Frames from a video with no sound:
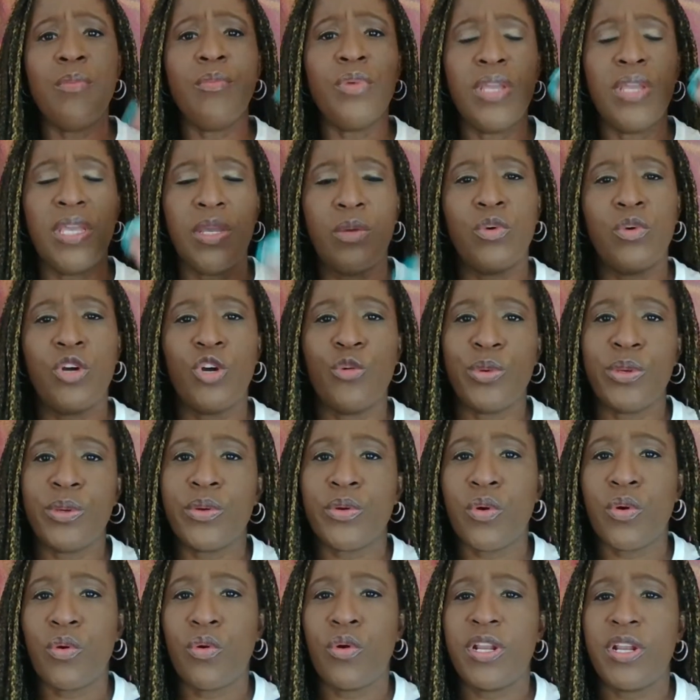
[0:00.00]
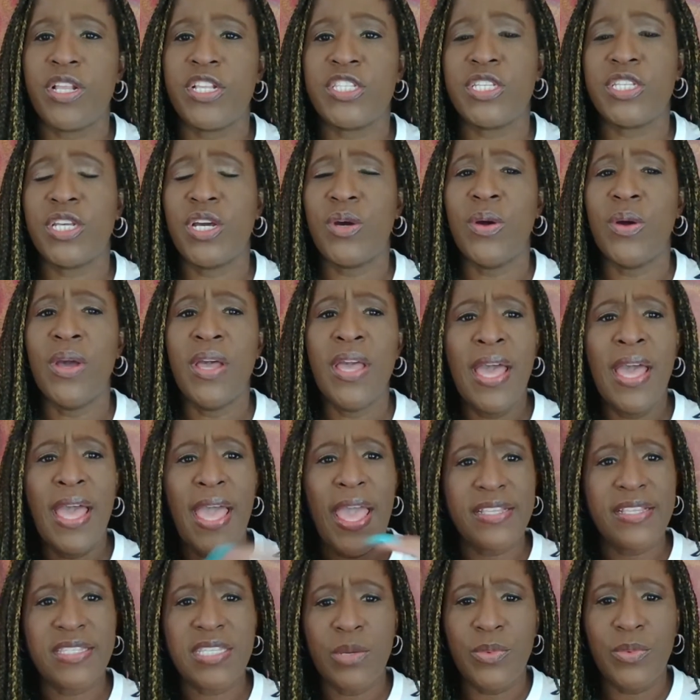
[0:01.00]
It will be recorded. So,
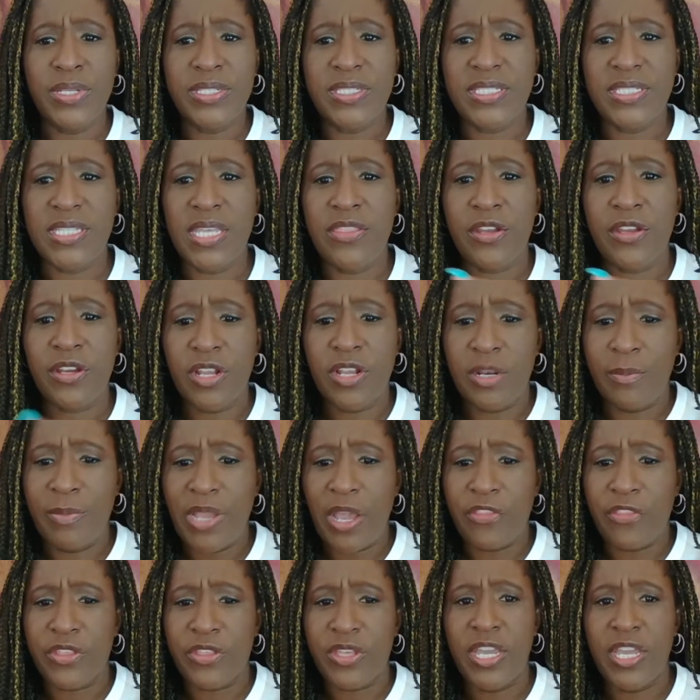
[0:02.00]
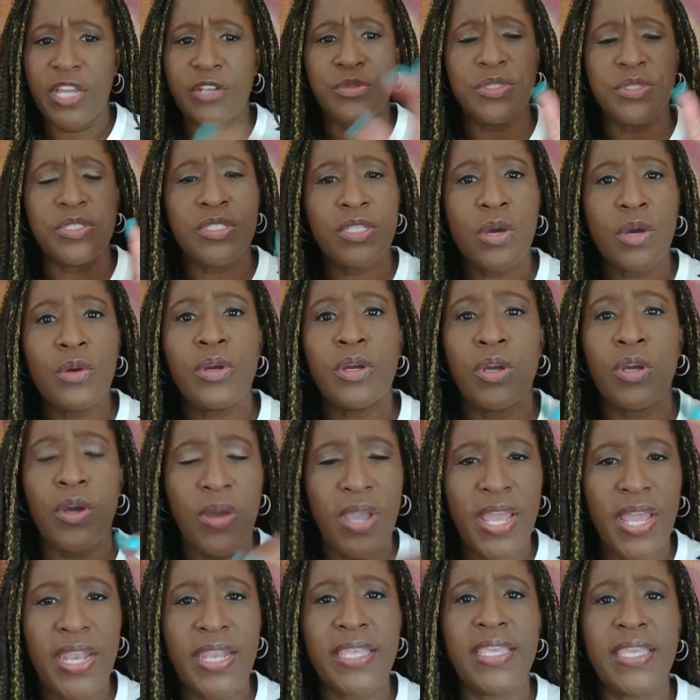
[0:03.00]
and someone said they're going to be out the country. So go
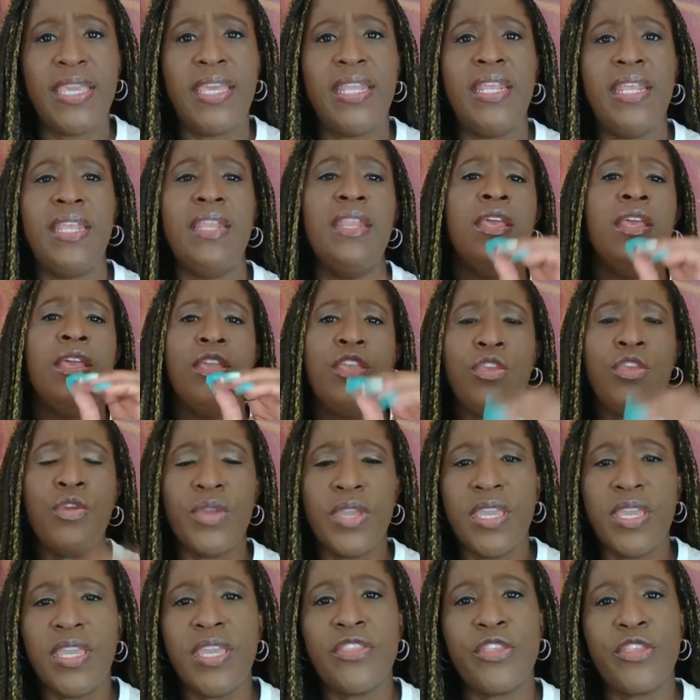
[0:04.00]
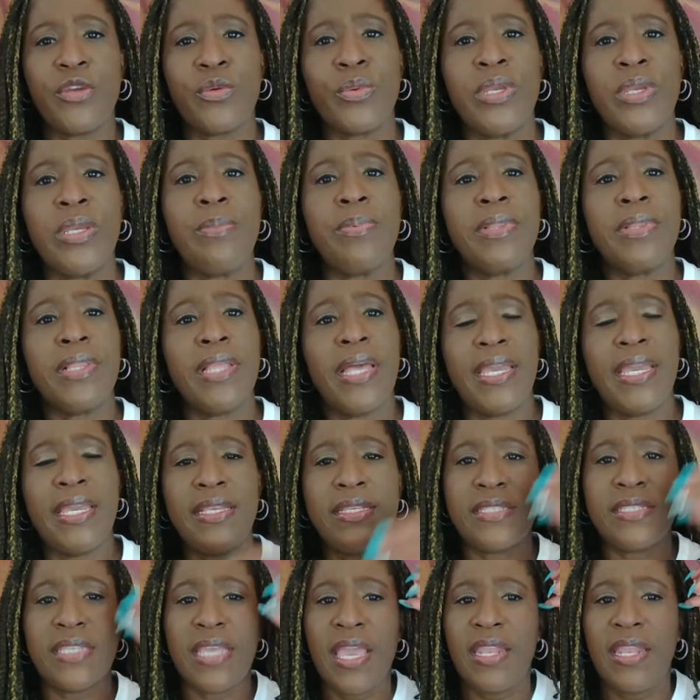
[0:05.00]
ahead and get it. You can get the
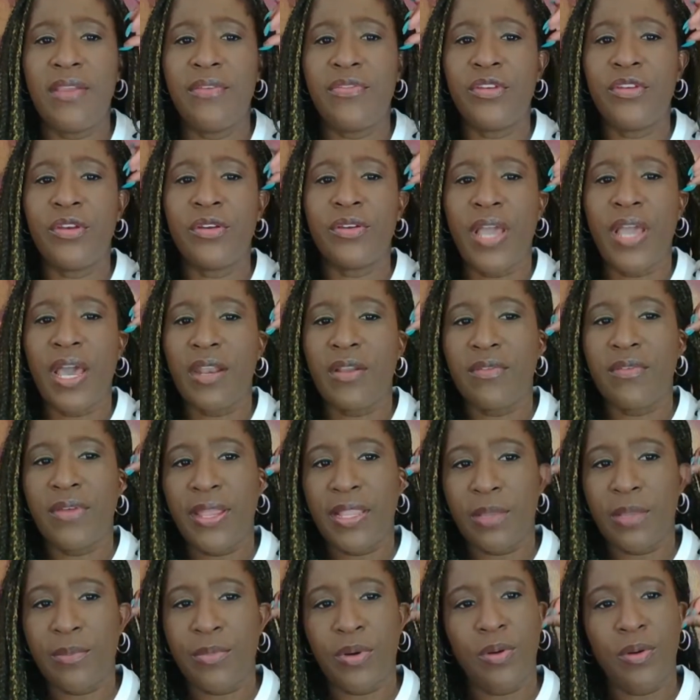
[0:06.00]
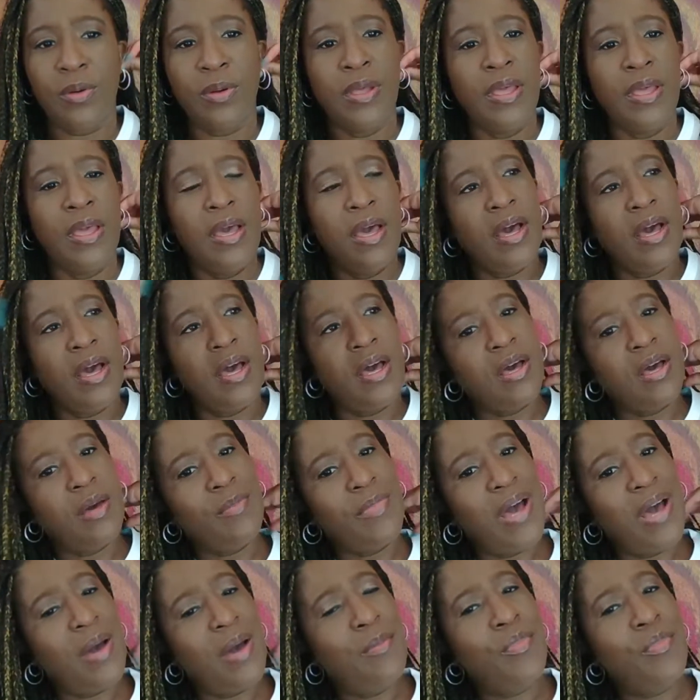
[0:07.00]
replays. And if you're not available,
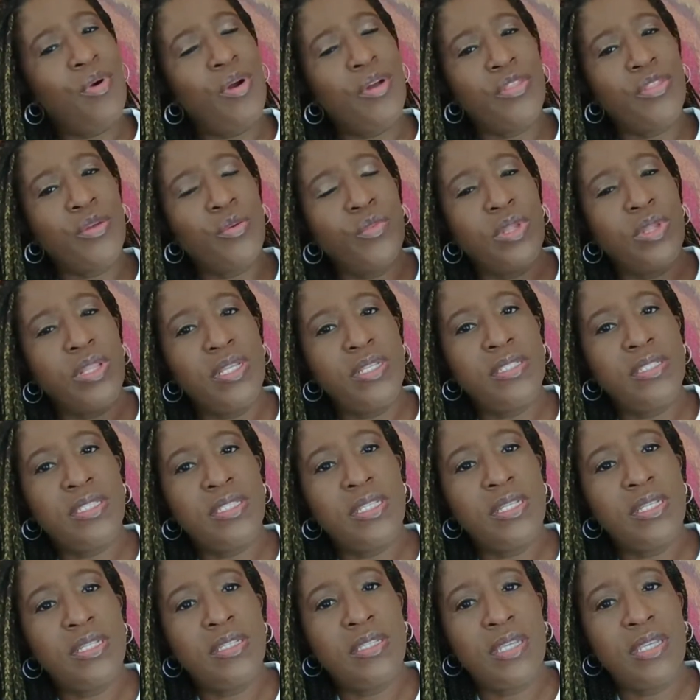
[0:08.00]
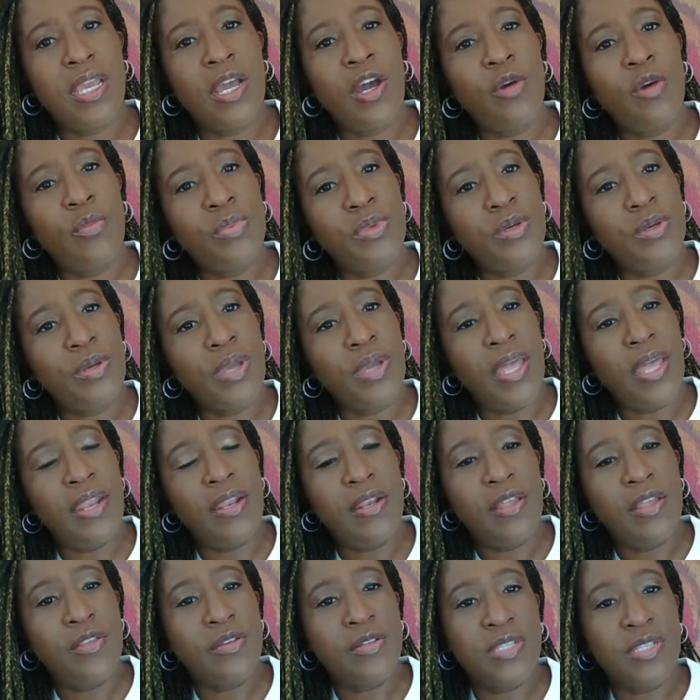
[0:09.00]
I'm more than willing to help you at
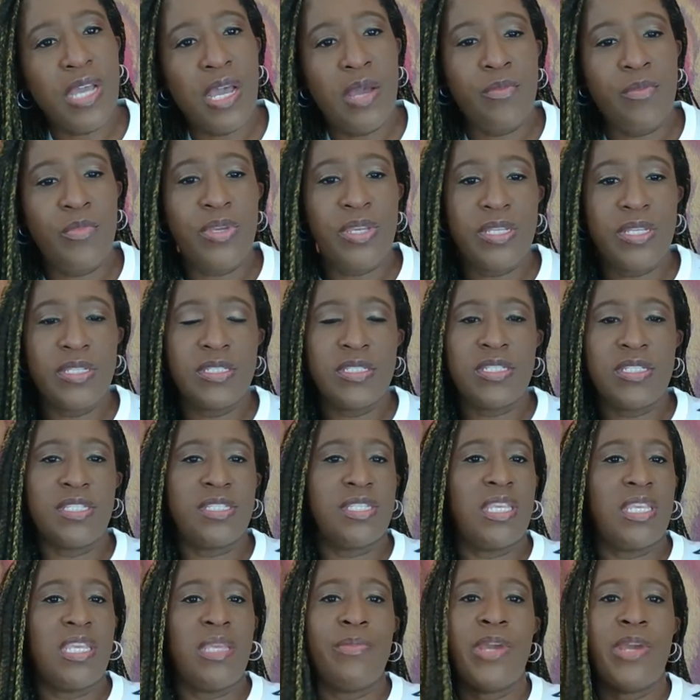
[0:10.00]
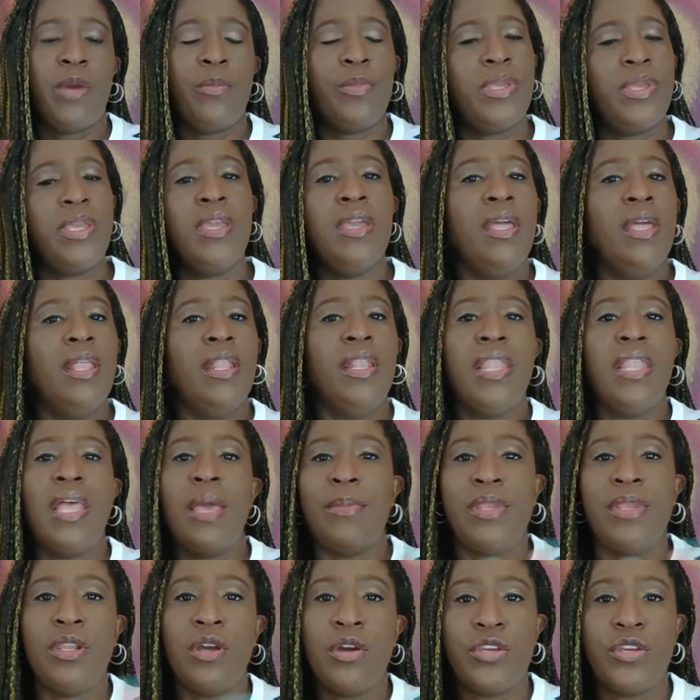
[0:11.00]
another time. We can just email me, let
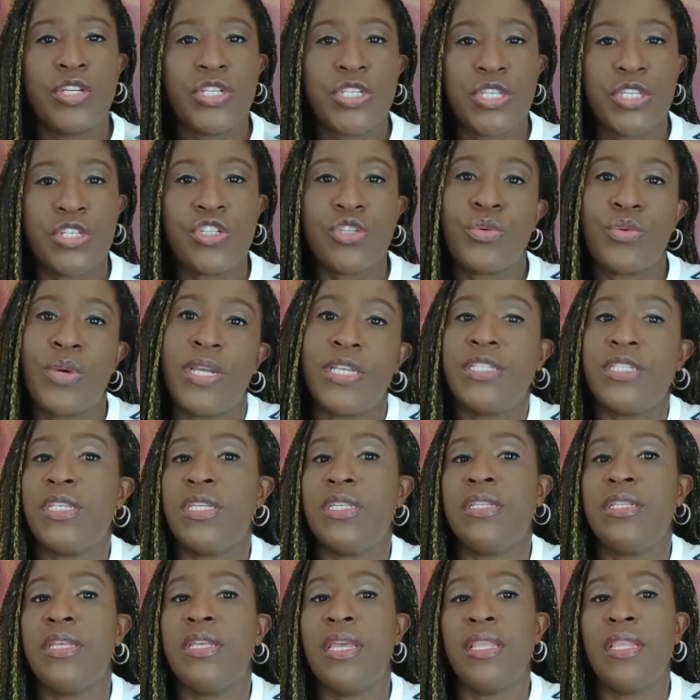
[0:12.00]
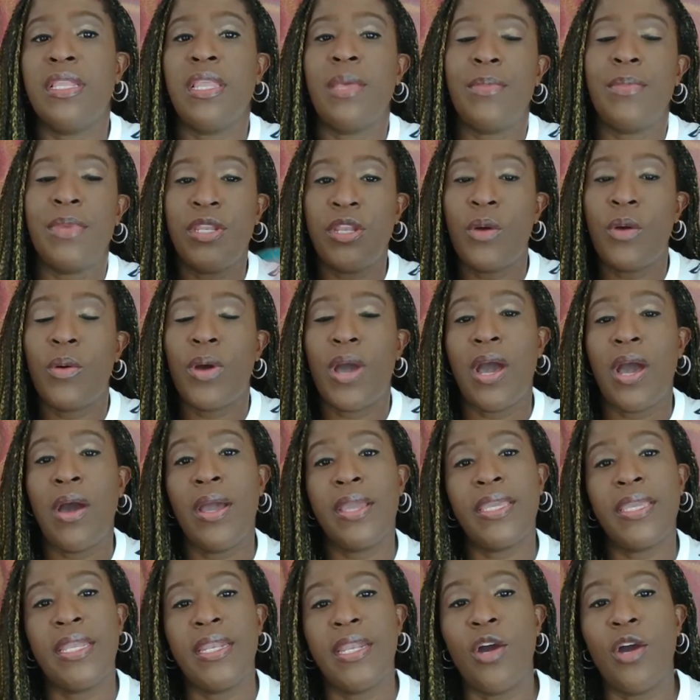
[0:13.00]
me know your situation, and let me know how I
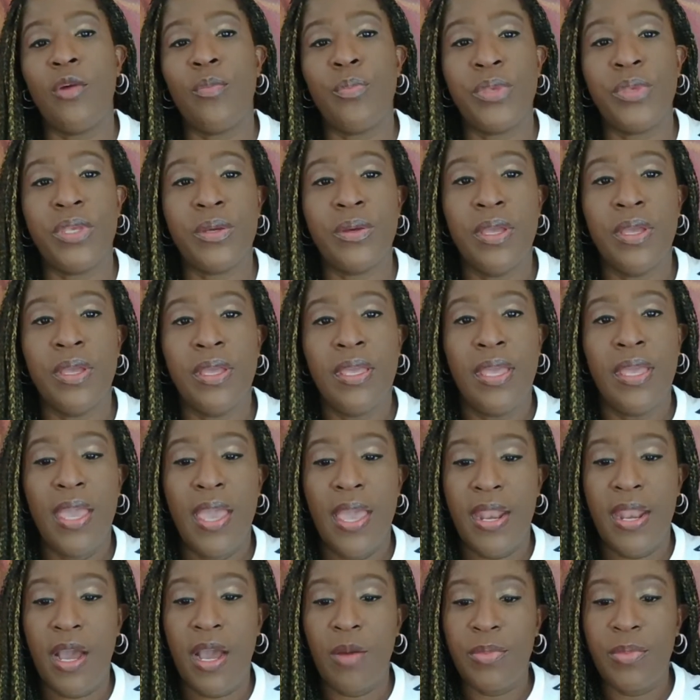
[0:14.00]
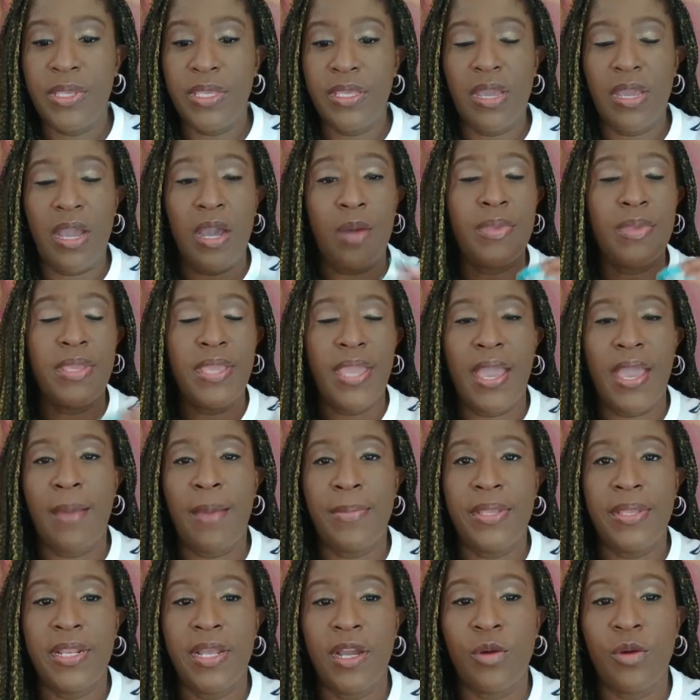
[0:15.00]
can help you. And I'll be
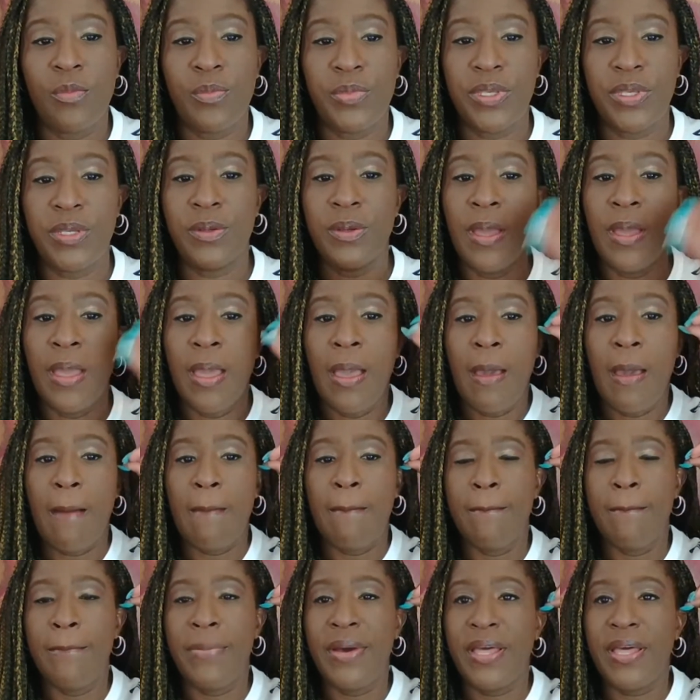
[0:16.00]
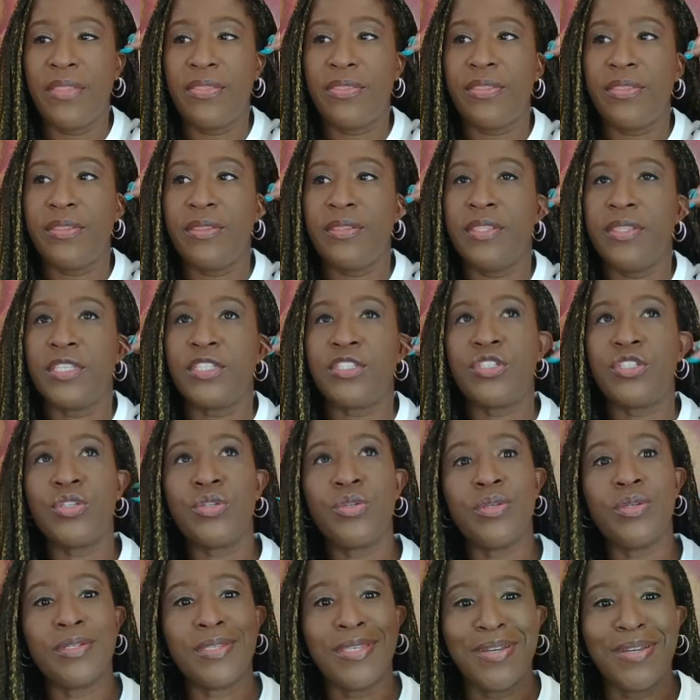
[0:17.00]
happy to help you. But the
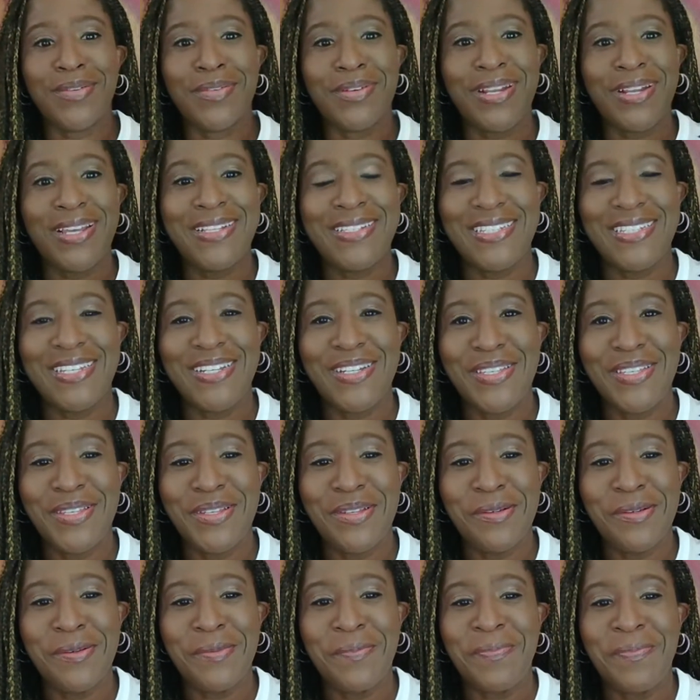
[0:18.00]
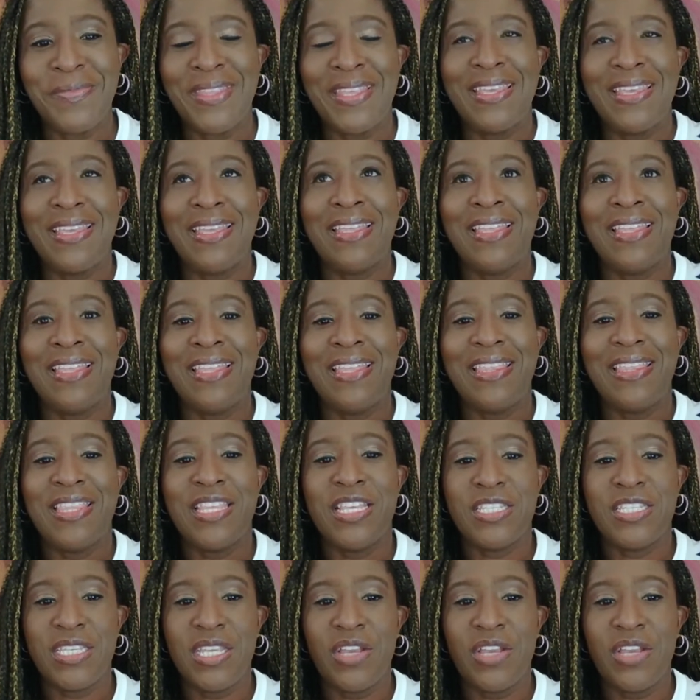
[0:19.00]
toolkit, when I tell you, this